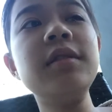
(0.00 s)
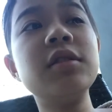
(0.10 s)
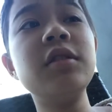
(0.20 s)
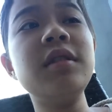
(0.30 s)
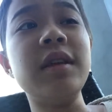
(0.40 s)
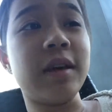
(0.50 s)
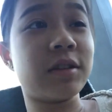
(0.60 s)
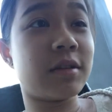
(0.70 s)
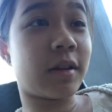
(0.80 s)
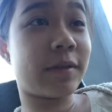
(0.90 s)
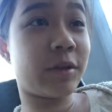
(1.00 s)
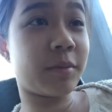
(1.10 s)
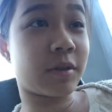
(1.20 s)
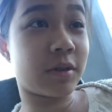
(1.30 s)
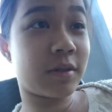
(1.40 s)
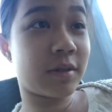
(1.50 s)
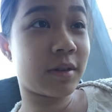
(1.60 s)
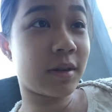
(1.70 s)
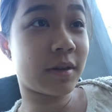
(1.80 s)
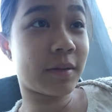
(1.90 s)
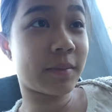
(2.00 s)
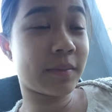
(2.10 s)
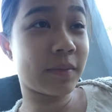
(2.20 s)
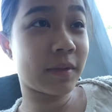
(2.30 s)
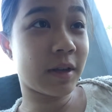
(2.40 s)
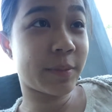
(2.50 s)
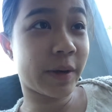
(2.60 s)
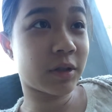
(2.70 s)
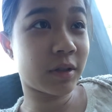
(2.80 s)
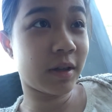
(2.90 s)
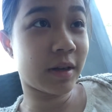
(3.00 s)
good thing to have humor. Especially